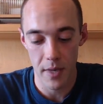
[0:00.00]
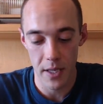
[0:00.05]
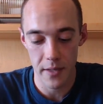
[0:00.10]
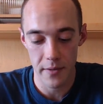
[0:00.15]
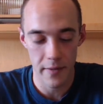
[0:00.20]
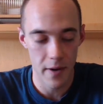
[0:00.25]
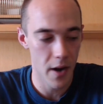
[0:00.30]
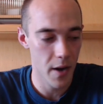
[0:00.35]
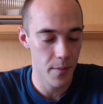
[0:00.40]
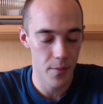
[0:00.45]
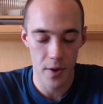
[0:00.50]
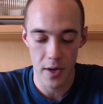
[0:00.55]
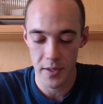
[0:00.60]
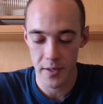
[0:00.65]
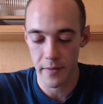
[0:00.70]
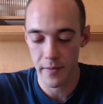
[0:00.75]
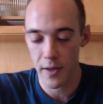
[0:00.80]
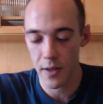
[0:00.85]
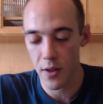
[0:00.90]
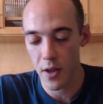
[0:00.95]
It's very
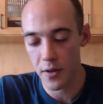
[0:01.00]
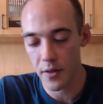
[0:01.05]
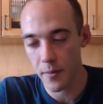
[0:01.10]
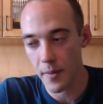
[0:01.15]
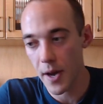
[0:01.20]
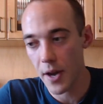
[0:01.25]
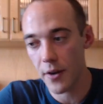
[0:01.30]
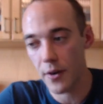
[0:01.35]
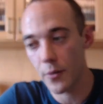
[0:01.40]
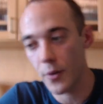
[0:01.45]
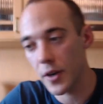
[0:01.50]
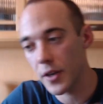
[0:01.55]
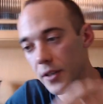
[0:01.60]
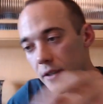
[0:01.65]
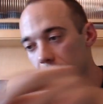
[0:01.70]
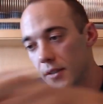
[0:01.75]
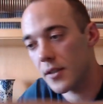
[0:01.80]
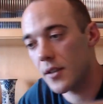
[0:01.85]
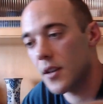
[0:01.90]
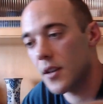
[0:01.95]
impressive how long the battery works.